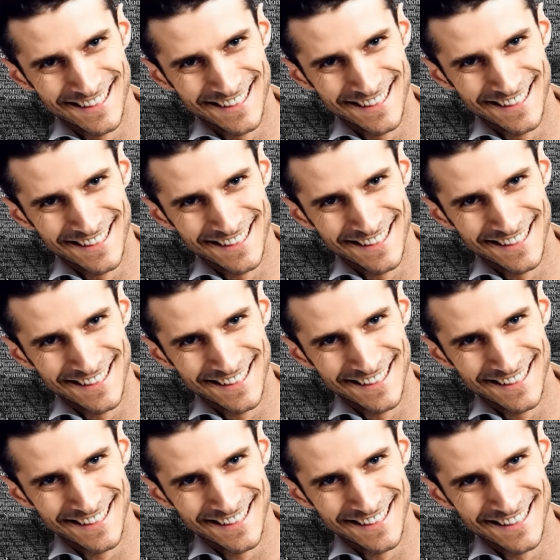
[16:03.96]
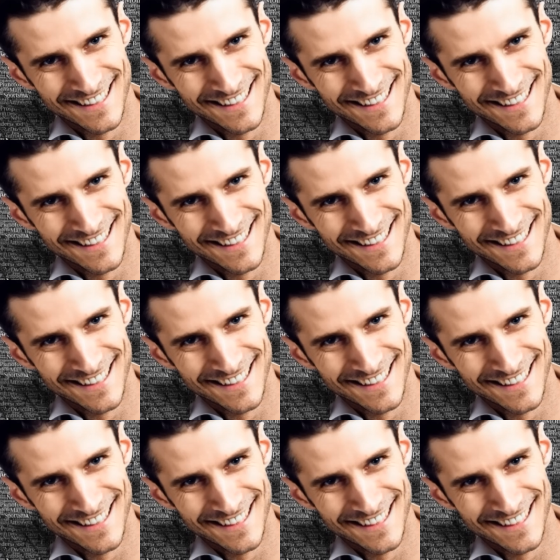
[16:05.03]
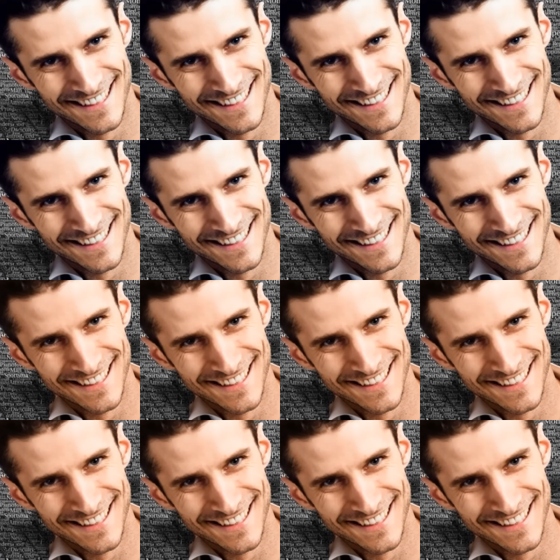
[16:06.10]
(no one is talking)